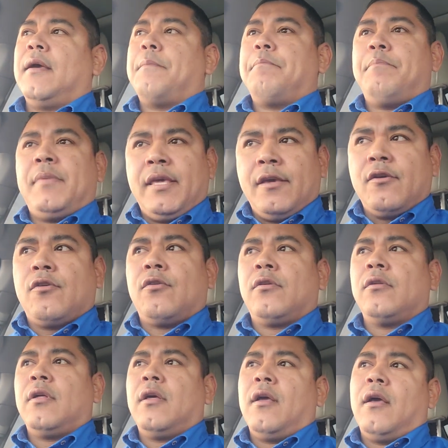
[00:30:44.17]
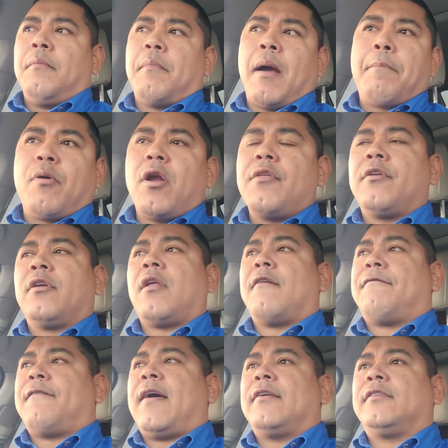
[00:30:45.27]
meal, my brother-in-law
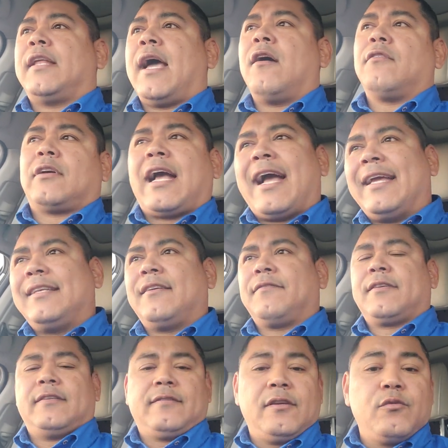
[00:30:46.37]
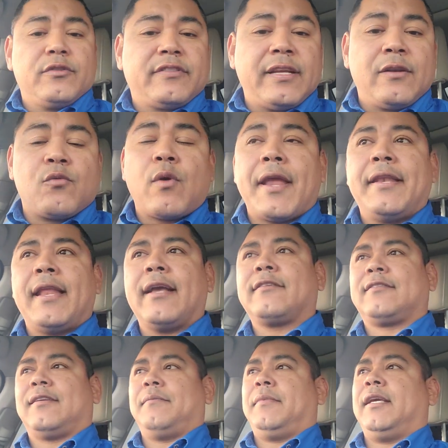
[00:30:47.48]
found out, kind of, because he was sitting right next
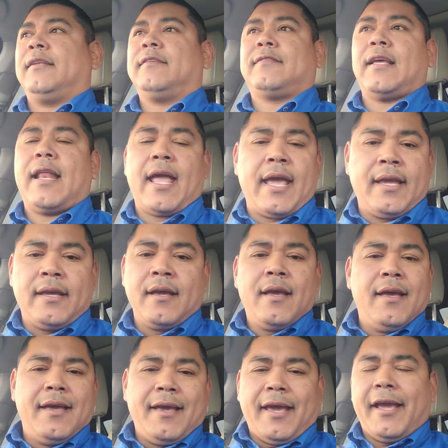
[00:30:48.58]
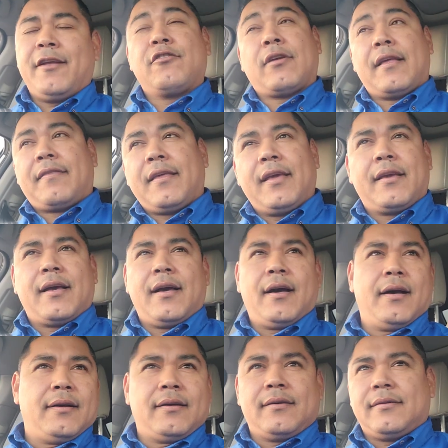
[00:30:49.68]
to me, and he said, hey, Angel, I think
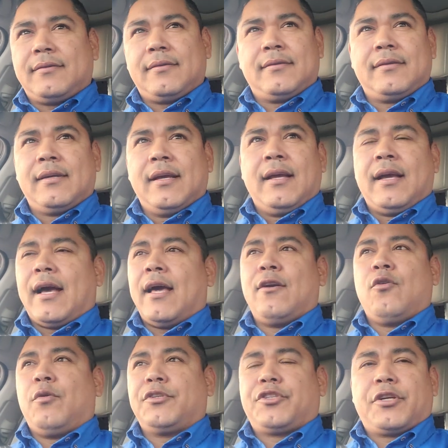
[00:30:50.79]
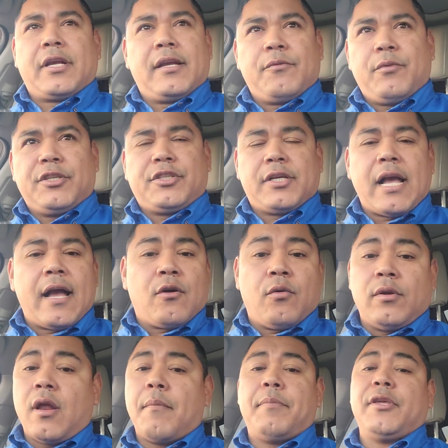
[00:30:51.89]
I don't know what you got
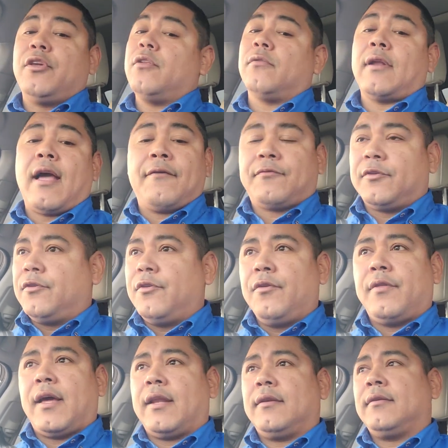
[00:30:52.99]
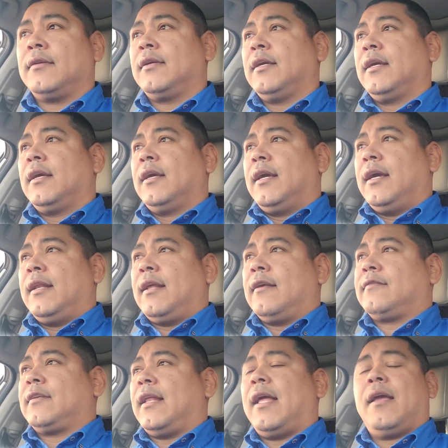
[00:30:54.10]
going on, but you don't have to do that. And I
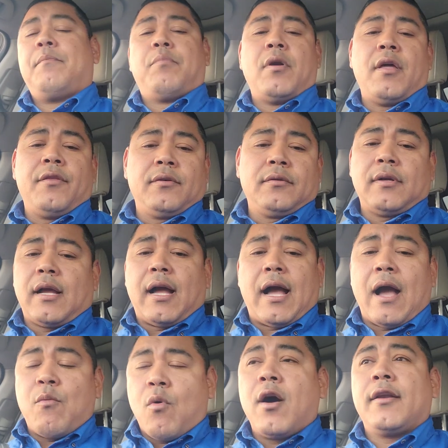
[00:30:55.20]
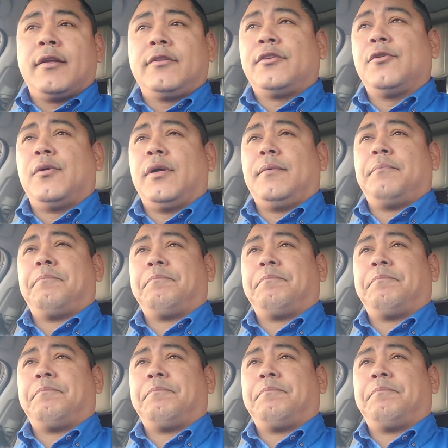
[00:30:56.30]
said, hey, brother, I want to do it.